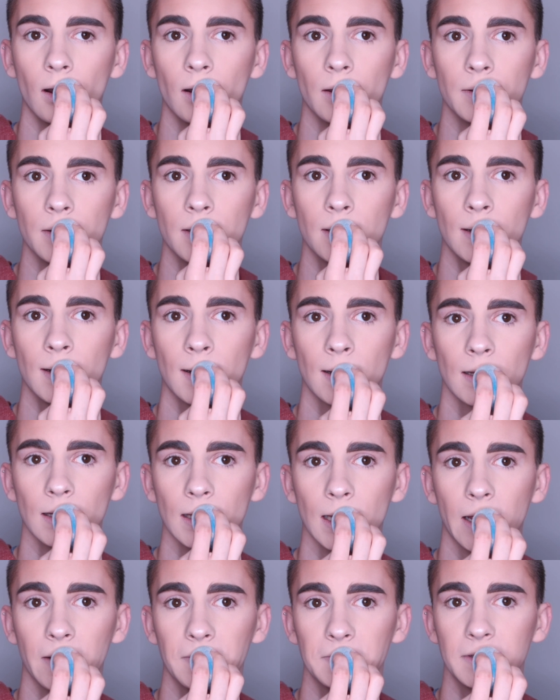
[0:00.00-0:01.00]
On the
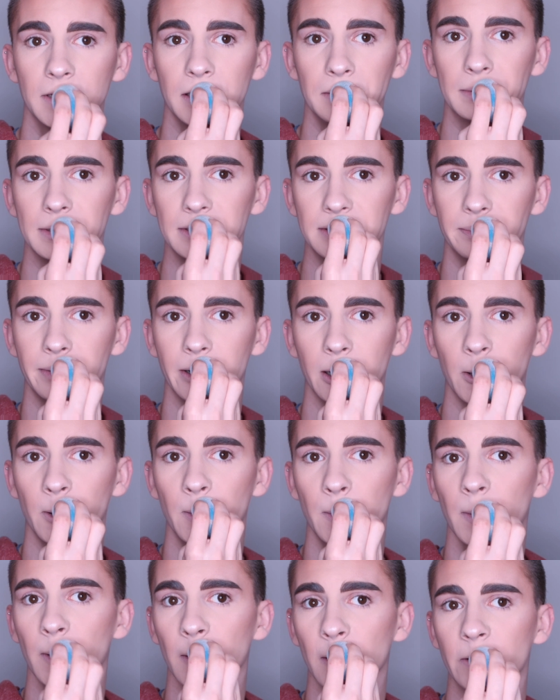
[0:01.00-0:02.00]
left cupid's
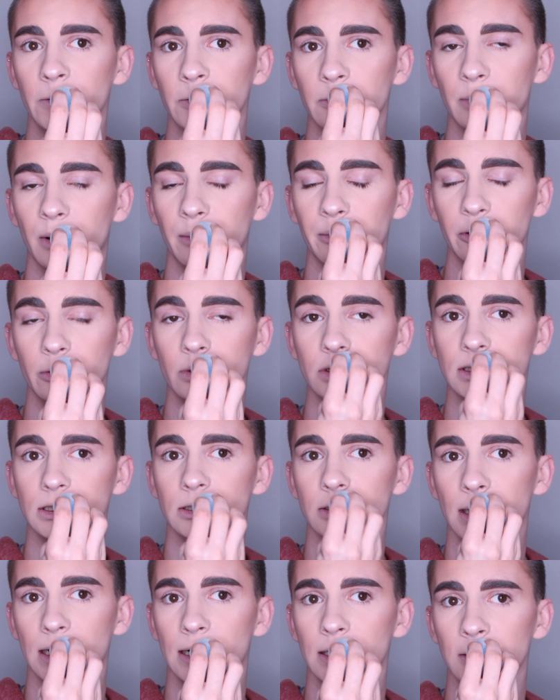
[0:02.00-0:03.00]
bow, because remember, we
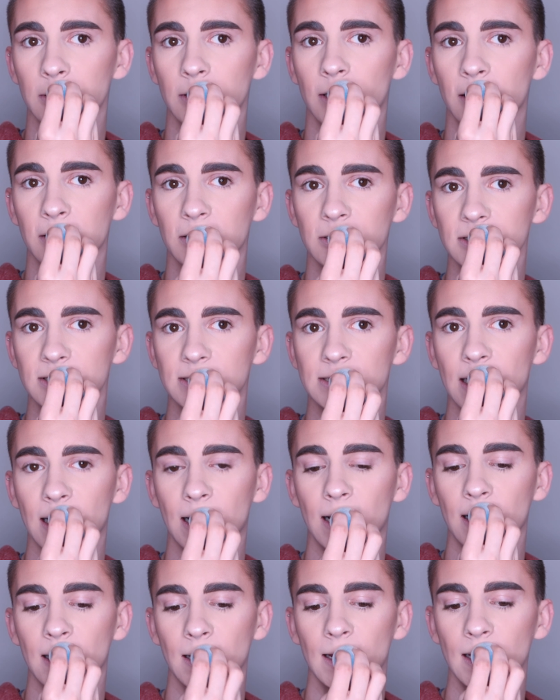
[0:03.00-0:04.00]
still got to do the other
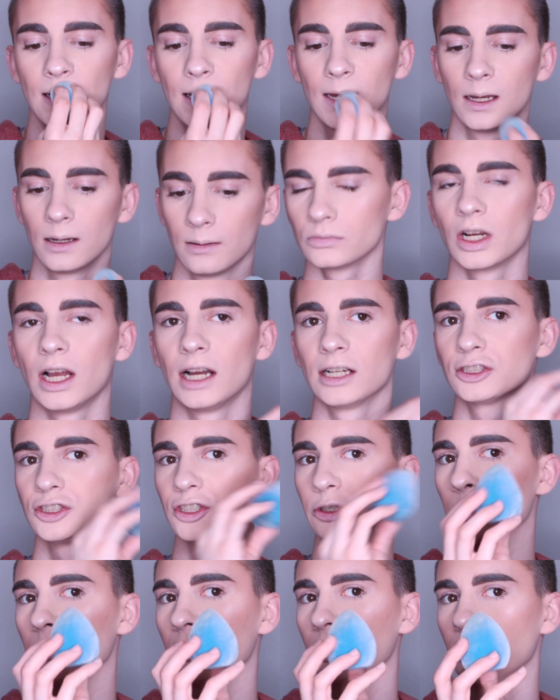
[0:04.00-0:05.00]
side. I
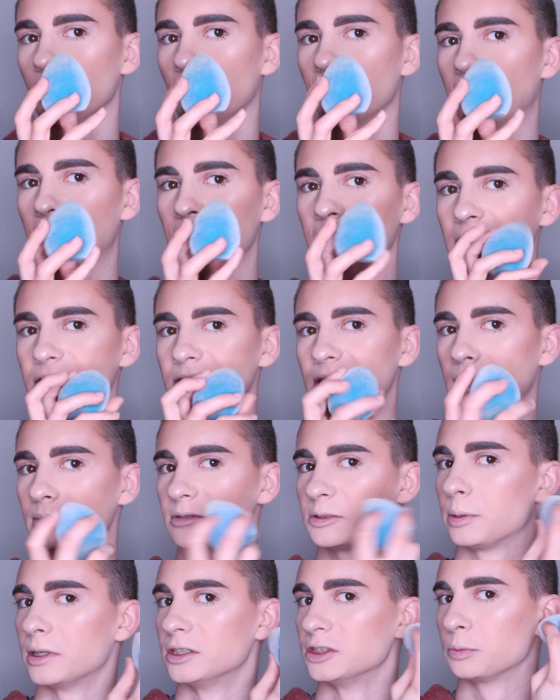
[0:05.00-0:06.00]
actually really love how the
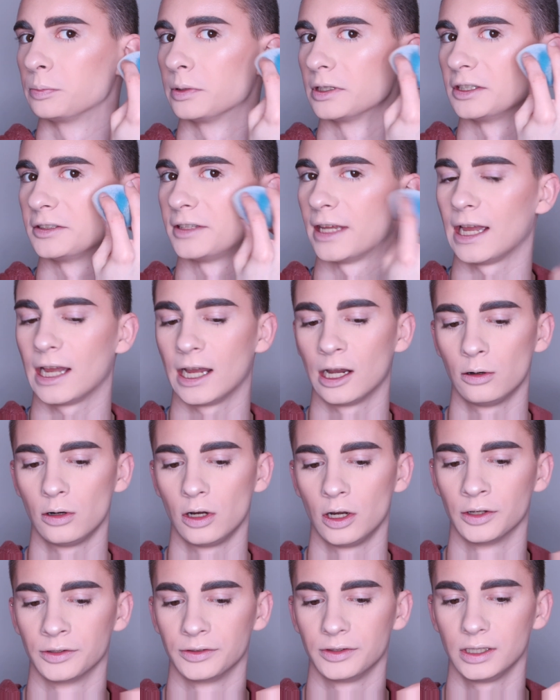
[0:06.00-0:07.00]
damp sponge blended that
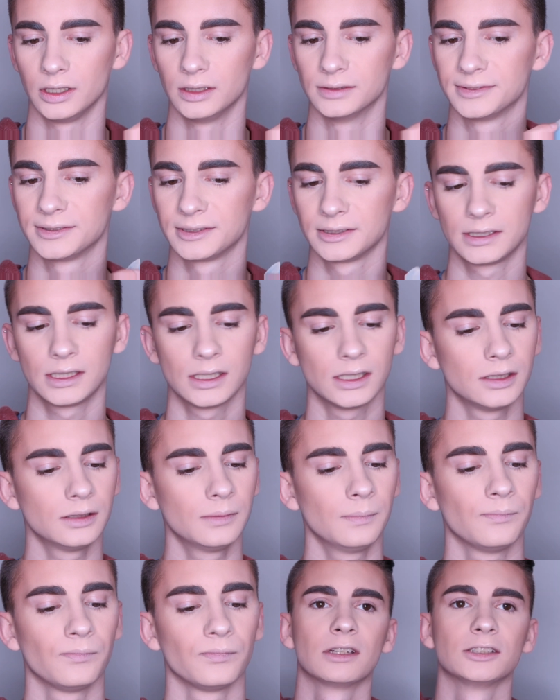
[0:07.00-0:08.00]
out on the
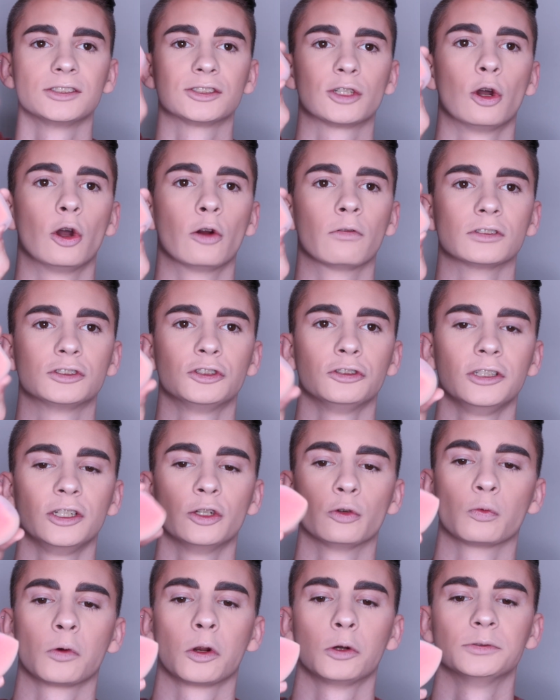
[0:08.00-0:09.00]
skin. Now let's go over to
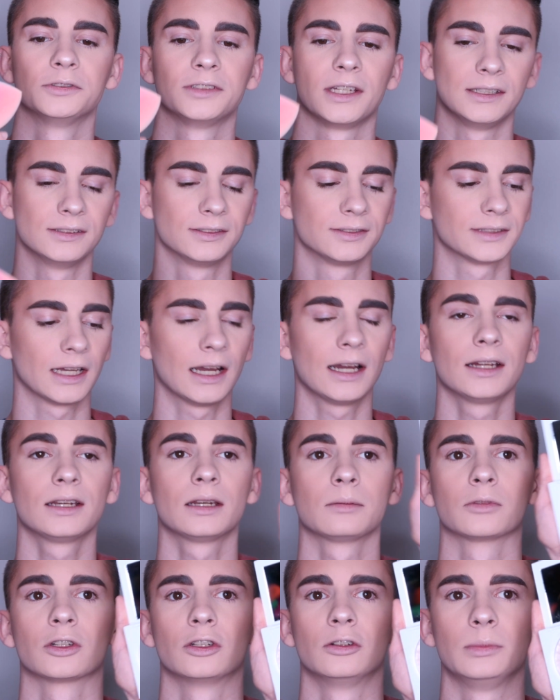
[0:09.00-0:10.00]
the Rosé
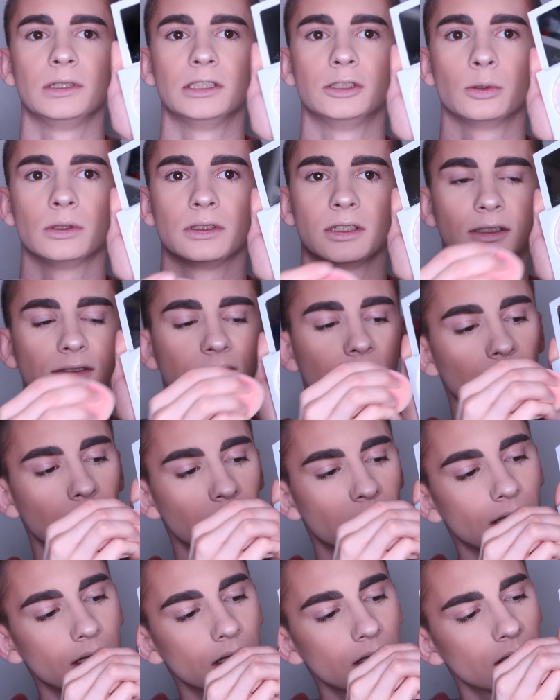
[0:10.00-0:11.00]
side. I'm going to be doing the
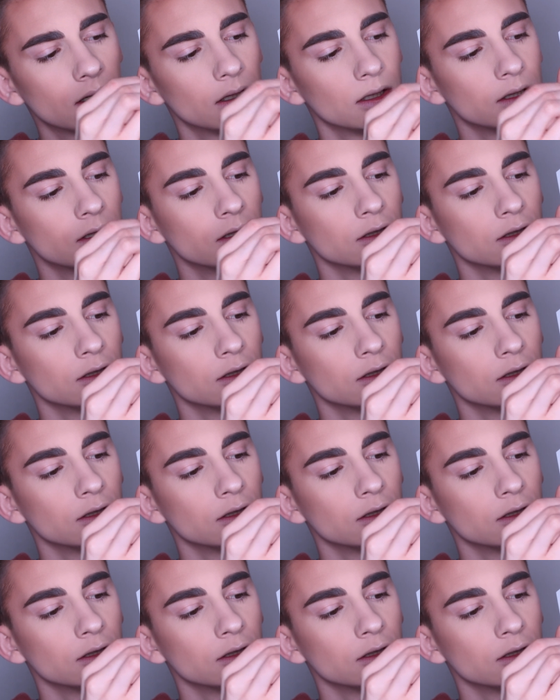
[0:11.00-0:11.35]
same thing.